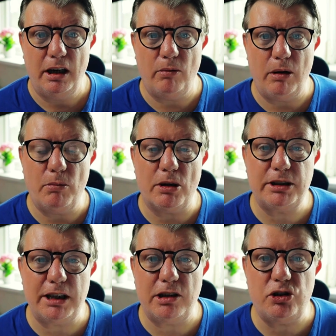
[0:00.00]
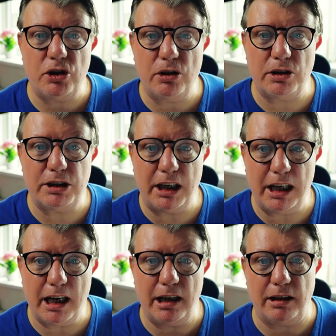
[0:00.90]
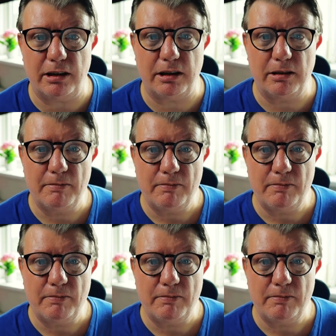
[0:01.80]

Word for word: and we must endure to the end.